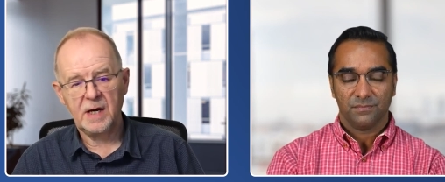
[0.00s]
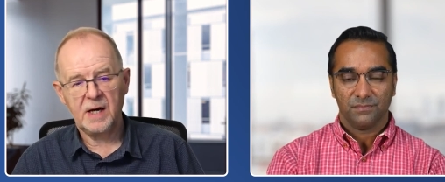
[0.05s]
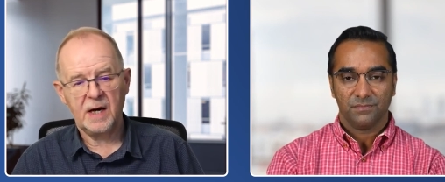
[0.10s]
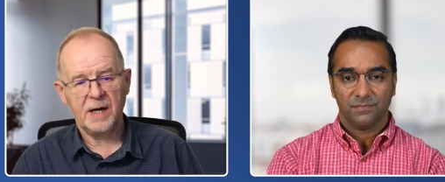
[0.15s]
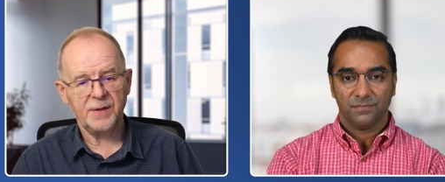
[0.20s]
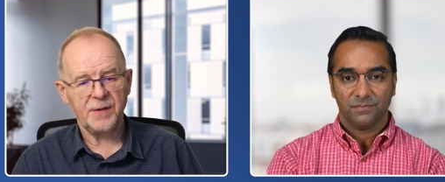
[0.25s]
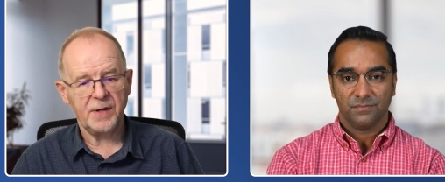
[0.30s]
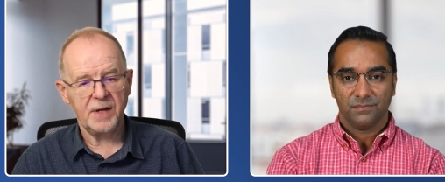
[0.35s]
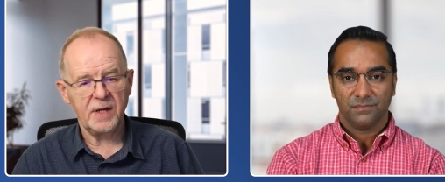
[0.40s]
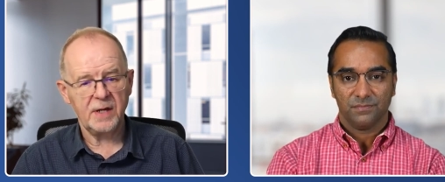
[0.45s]

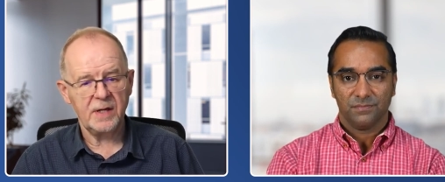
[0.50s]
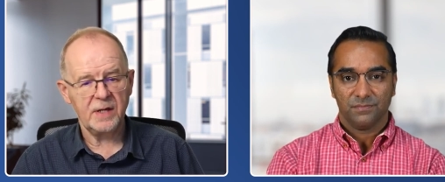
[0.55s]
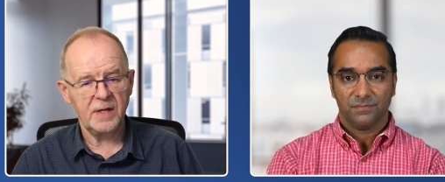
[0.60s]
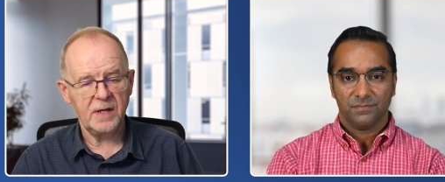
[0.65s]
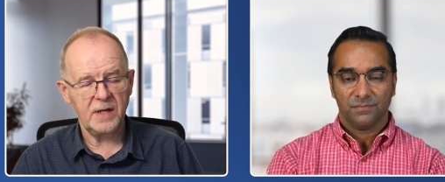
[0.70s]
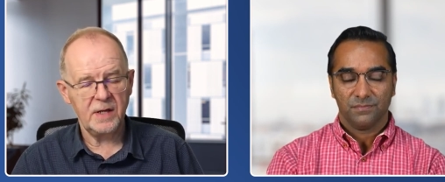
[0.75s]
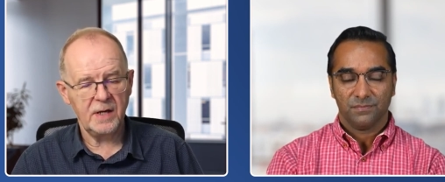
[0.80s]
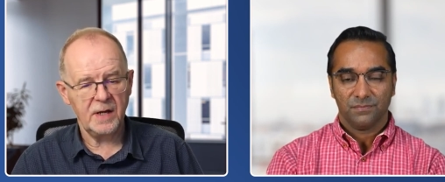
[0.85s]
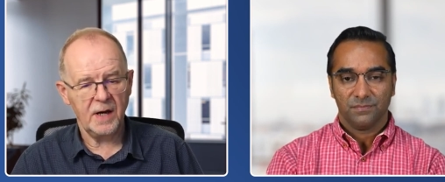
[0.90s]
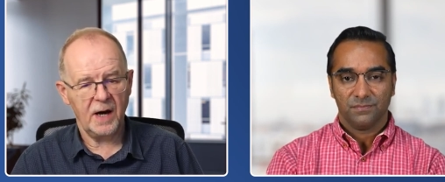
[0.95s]
Speaker 1: I think
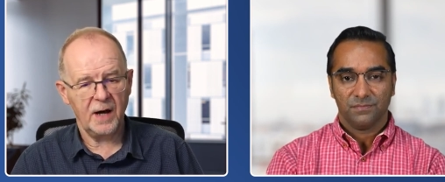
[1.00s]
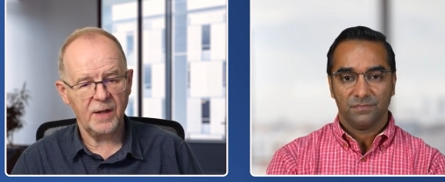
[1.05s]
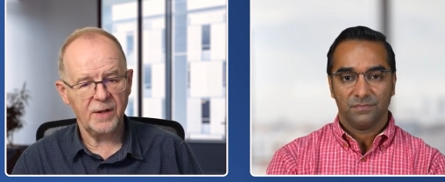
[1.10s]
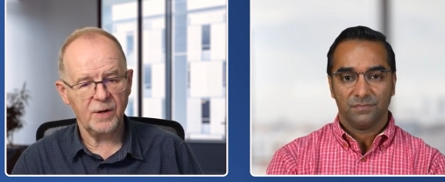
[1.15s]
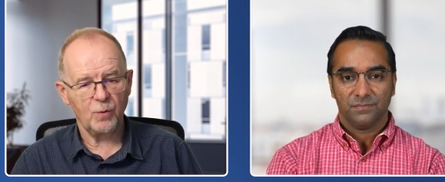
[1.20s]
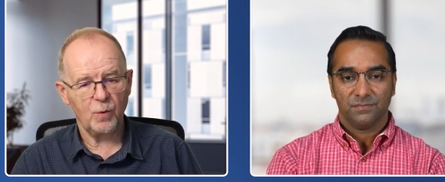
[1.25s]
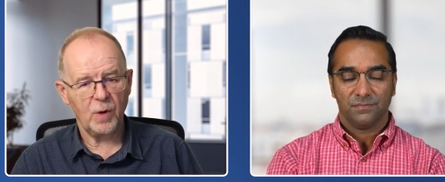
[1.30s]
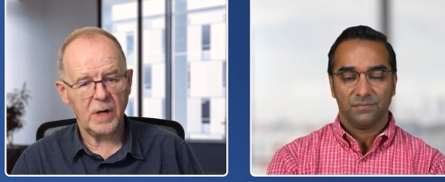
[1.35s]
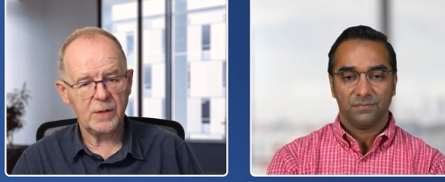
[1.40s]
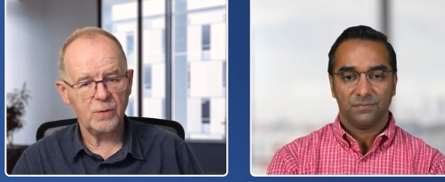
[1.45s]
the
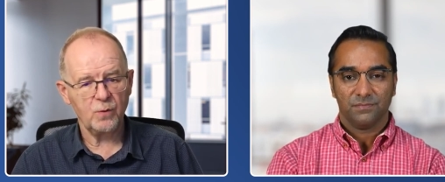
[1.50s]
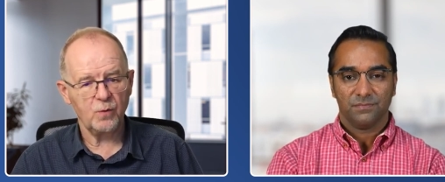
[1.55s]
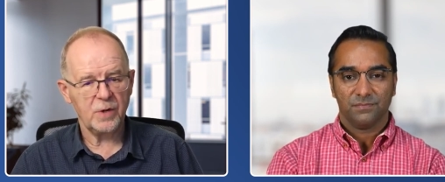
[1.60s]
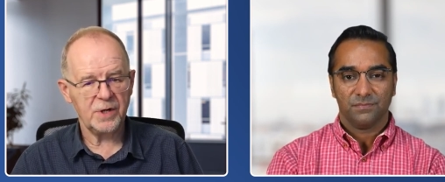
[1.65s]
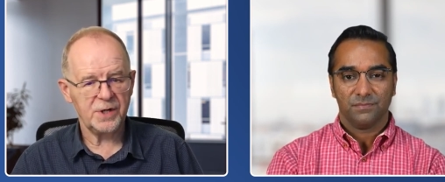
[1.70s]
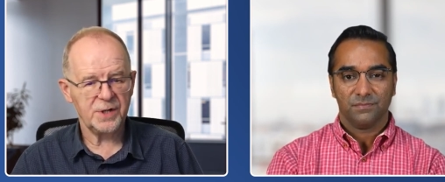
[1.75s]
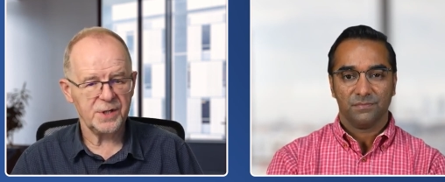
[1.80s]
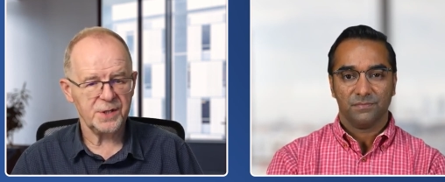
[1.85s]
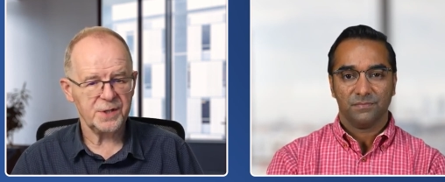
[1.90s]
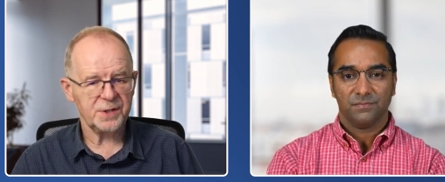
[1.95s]
other one,
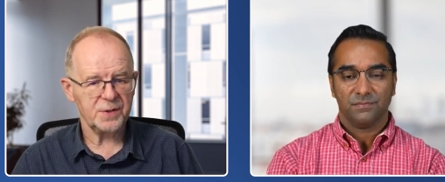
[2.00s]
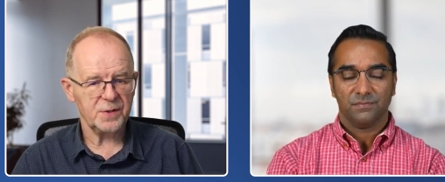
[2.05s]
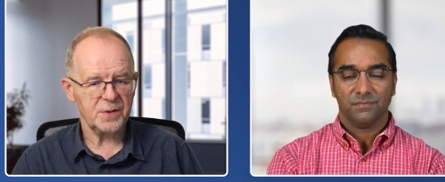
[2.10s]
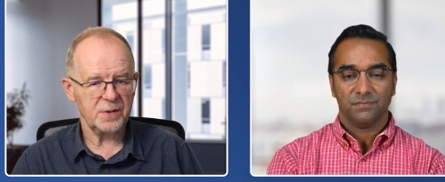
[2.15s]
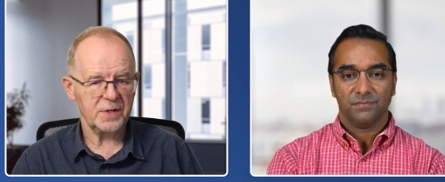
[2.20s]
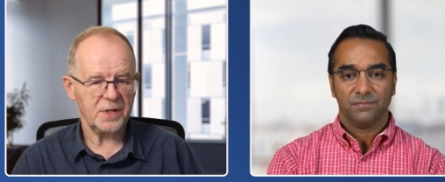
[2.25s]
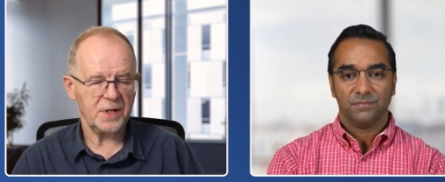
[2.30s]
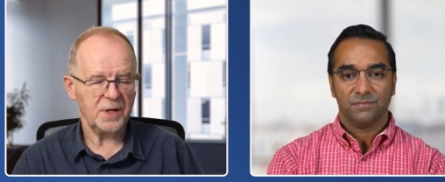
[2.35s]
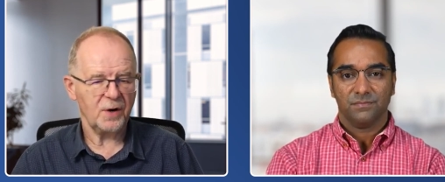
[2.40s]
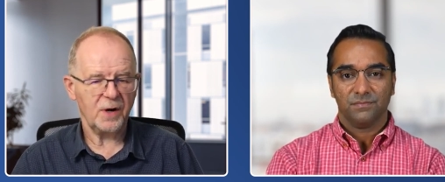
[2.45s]
which is
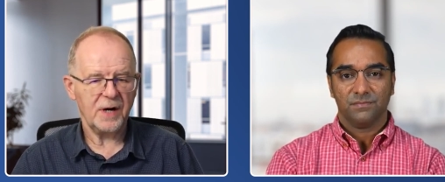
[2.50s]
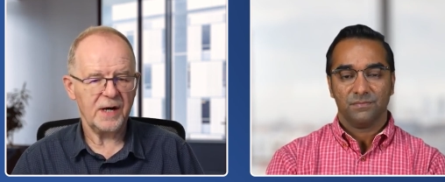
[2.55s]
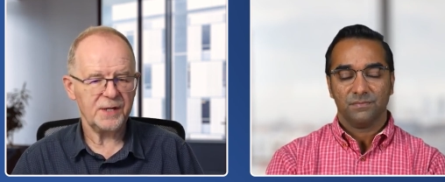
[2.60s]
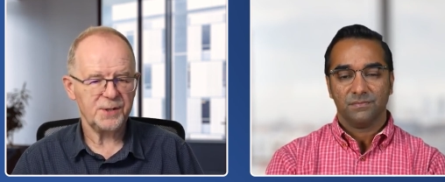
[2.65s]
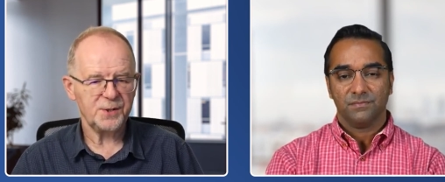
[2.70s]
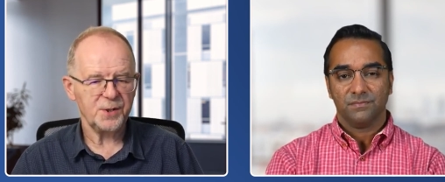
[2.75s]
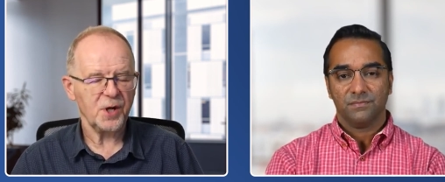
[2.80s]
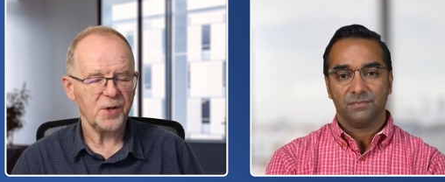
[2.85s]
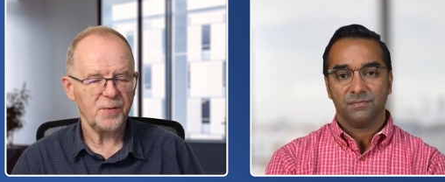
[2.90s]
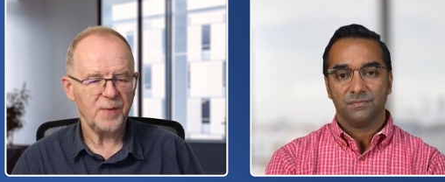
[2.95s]
you know,
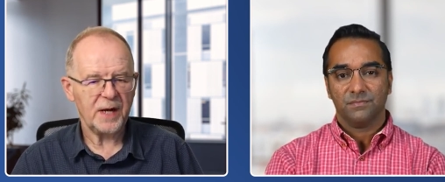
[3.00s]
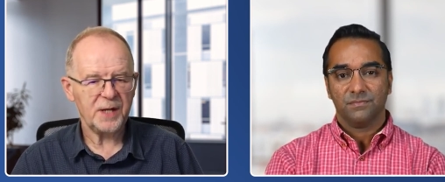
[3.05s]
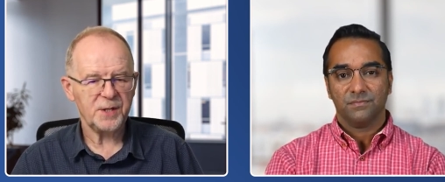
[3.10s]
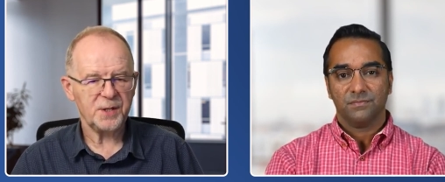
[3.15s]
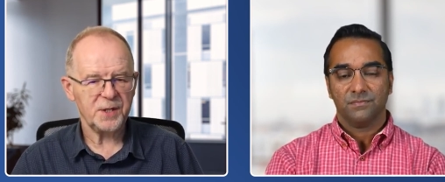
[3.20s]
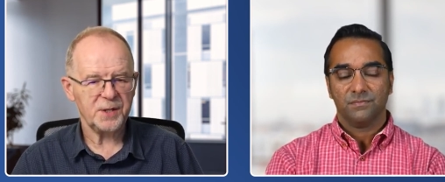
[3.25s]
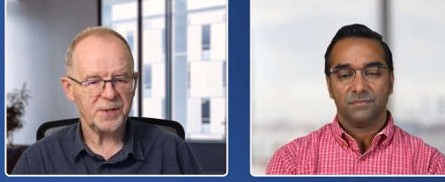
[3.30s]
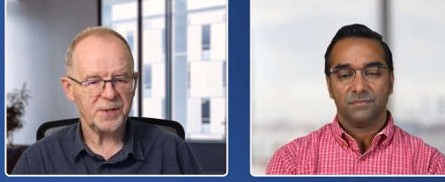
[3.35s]
as third parties